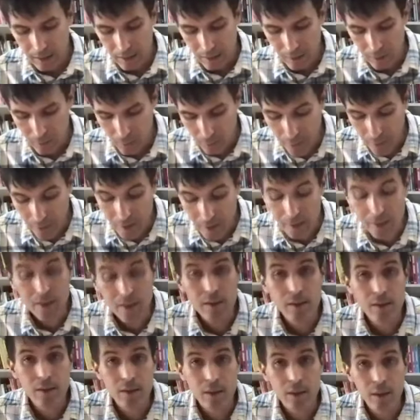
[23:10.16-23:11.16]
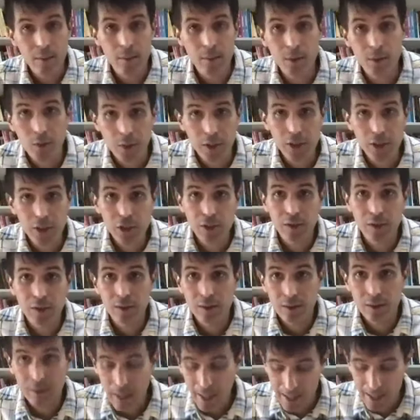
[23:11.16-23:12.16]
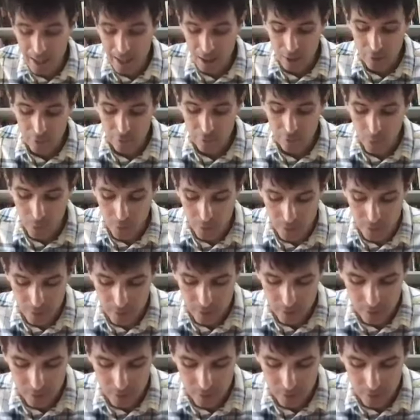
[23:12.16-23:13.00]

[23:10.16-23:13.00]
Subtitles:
Reagan's Immigration Task Force